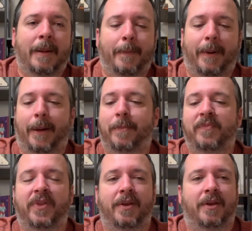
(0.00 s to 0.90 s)
But,
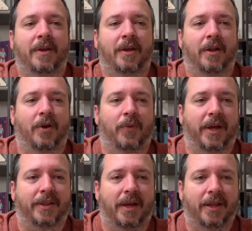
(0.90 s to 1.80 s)
we
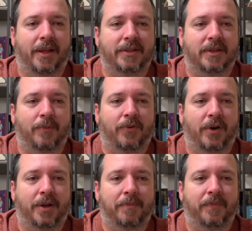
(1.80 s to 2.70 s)
got the headlights up
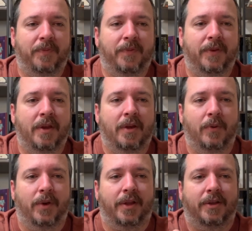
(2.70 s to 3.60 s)
front.
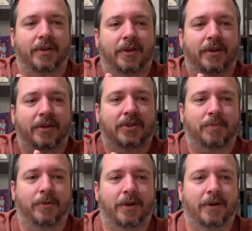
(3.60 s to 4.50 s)
We got the
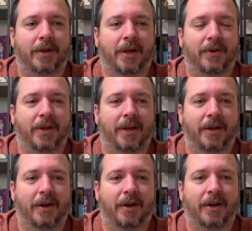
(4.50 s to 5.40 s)
splitter down
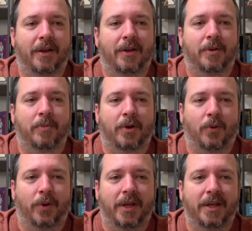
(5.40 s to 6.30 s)
here. big
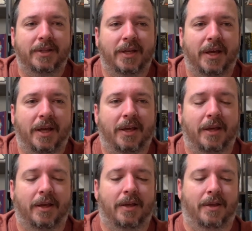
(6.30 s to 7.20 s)
old intake.
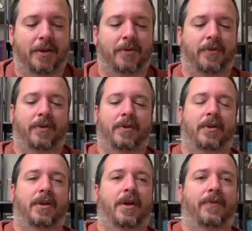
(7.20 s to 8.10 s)

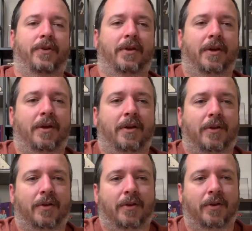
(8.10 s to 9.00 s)

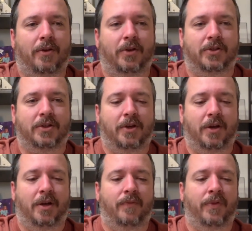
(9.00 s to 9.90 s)
Everything looks
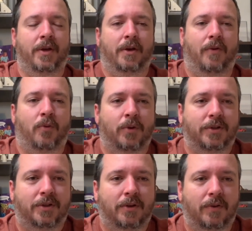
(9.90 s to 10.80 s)
good. Of
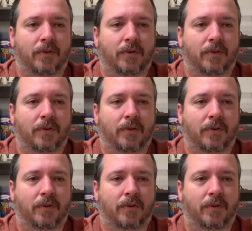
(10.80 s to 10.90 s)
course,